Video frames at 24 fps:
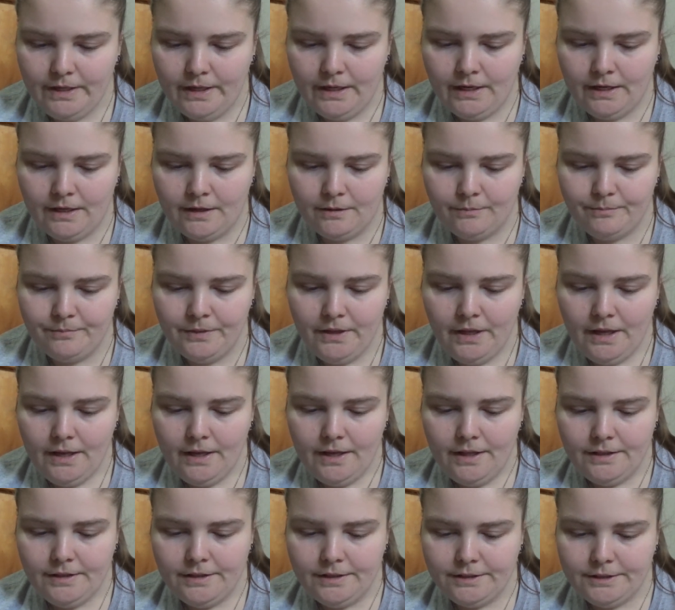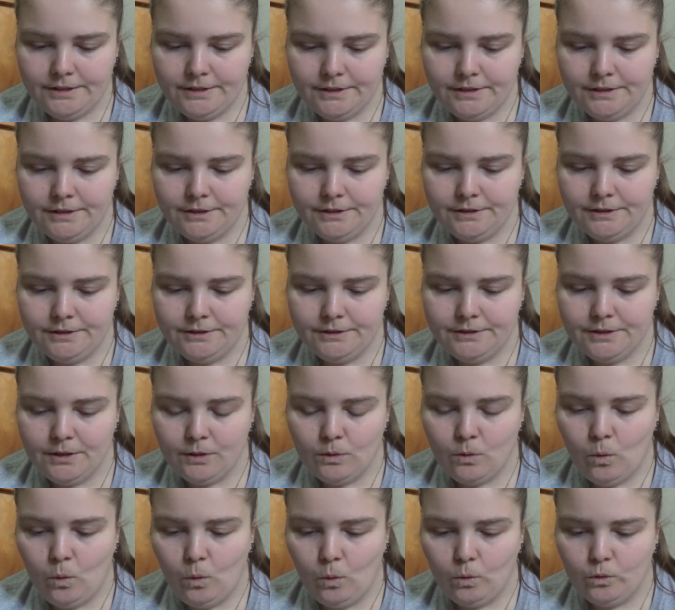Um, this is the
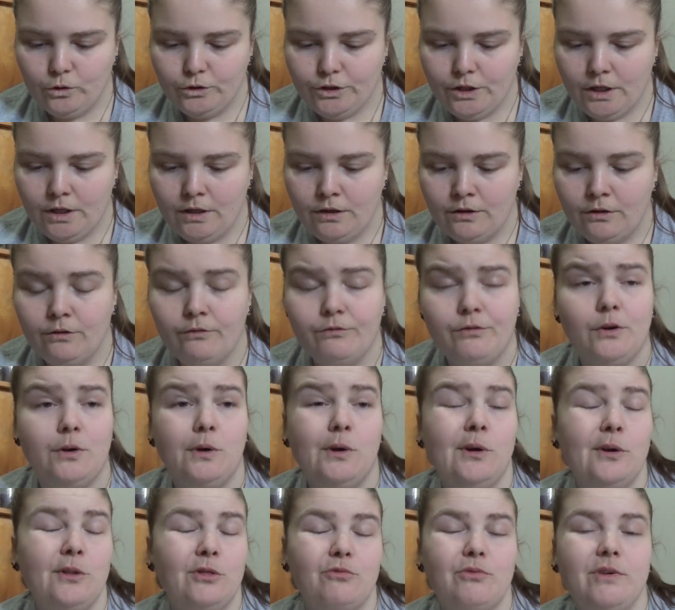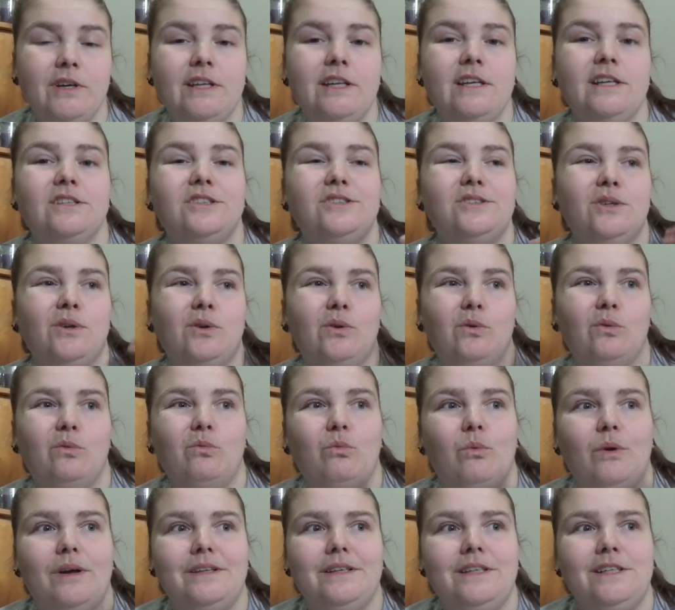goals of the earth reading, so
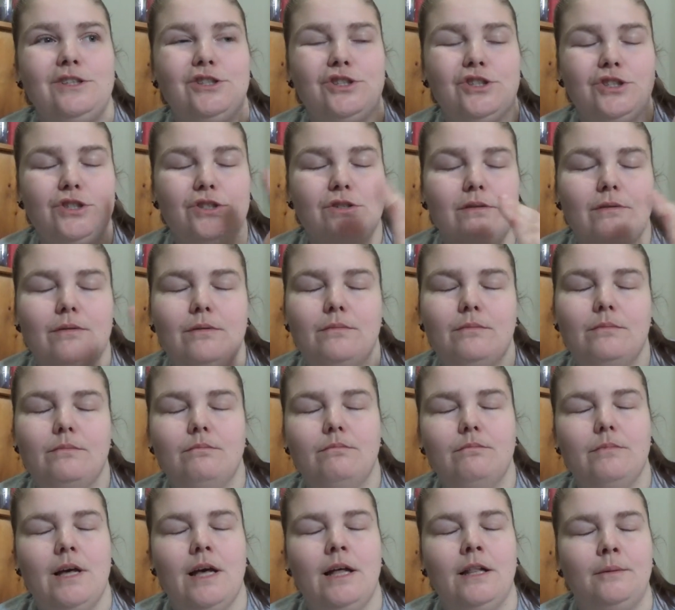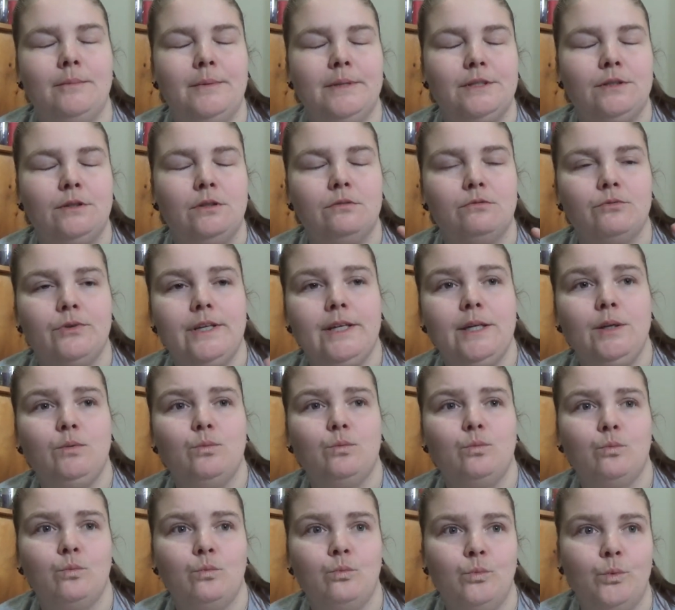what each elemental
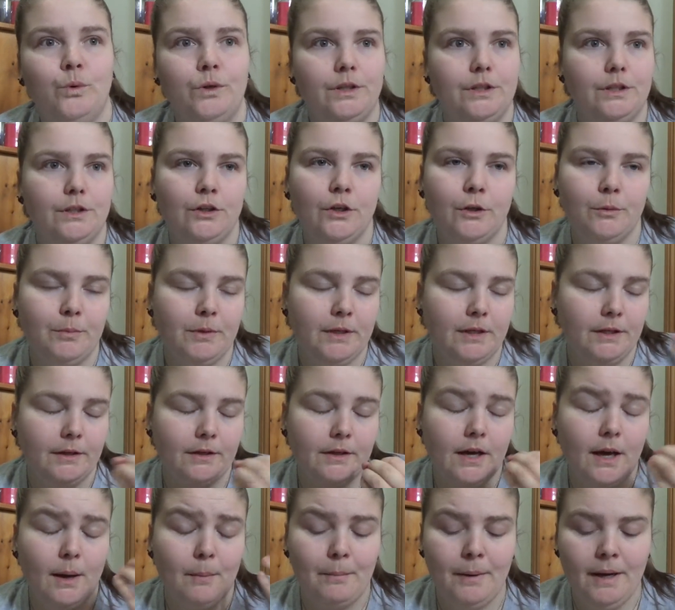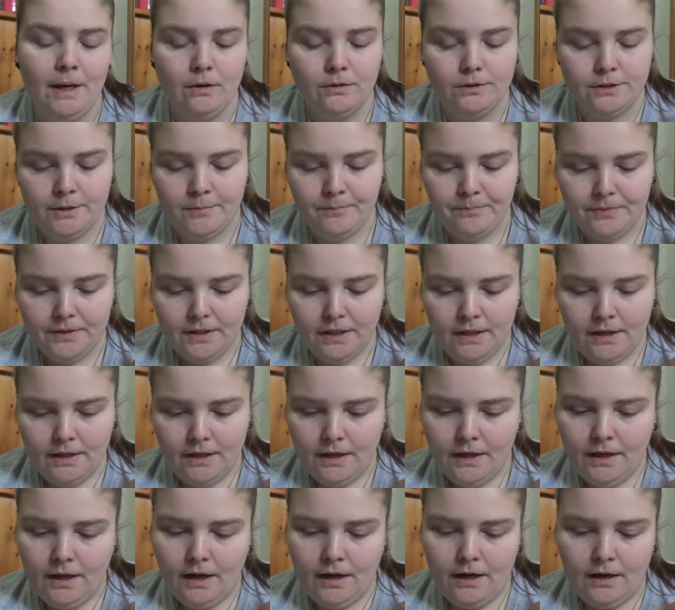reading would could be about.
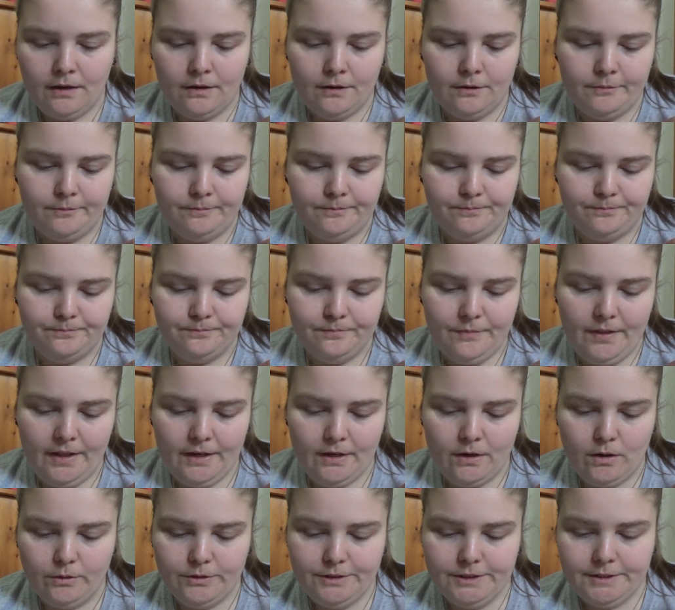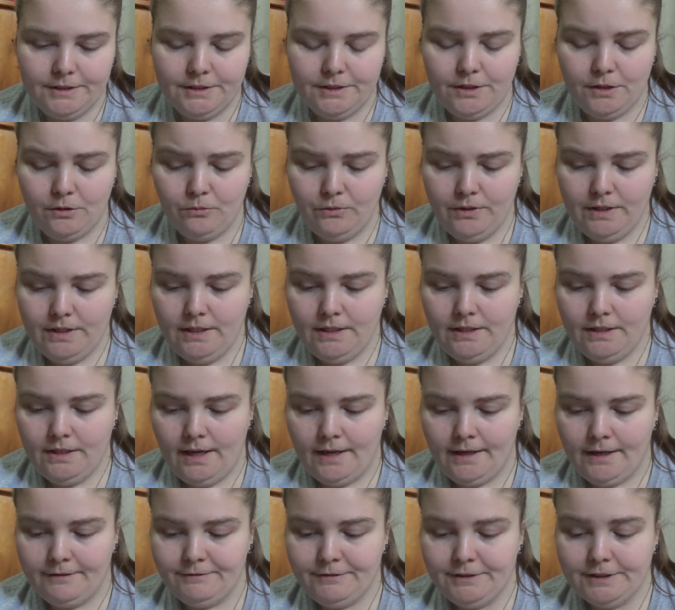Um, then goes into the reading
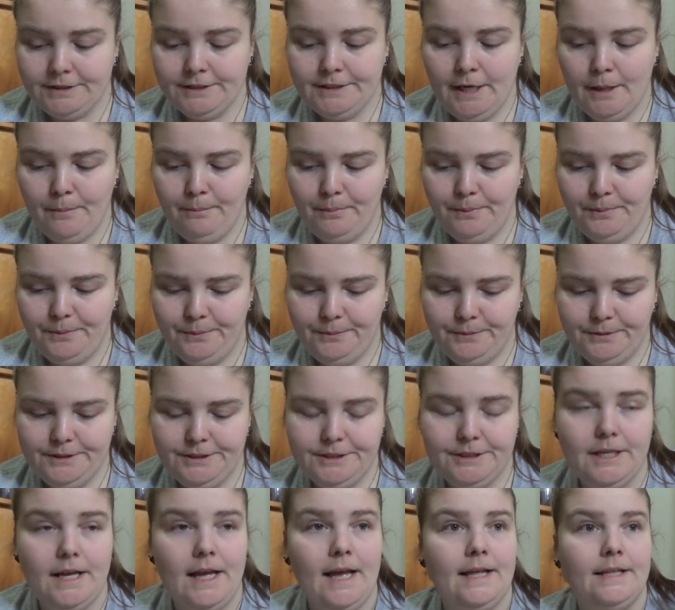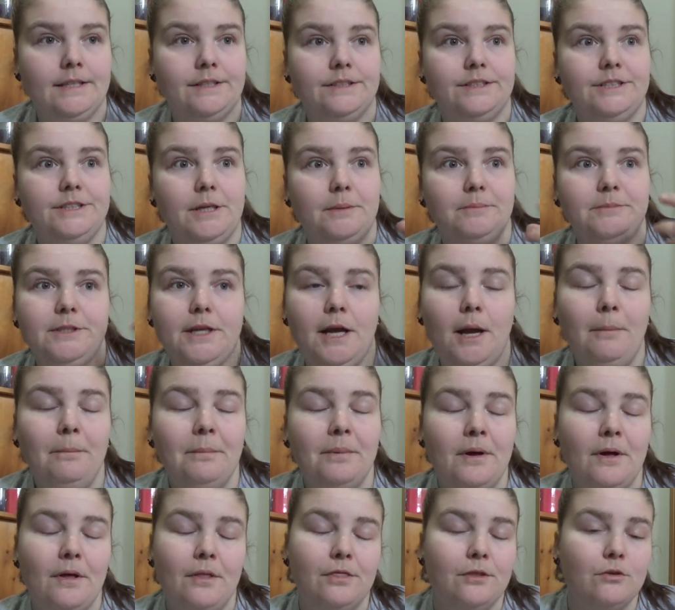and gets examples and sums up
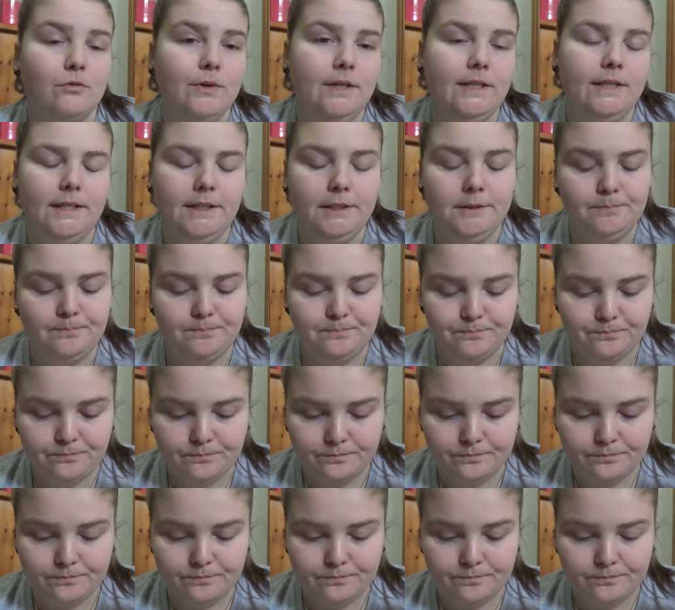the reading.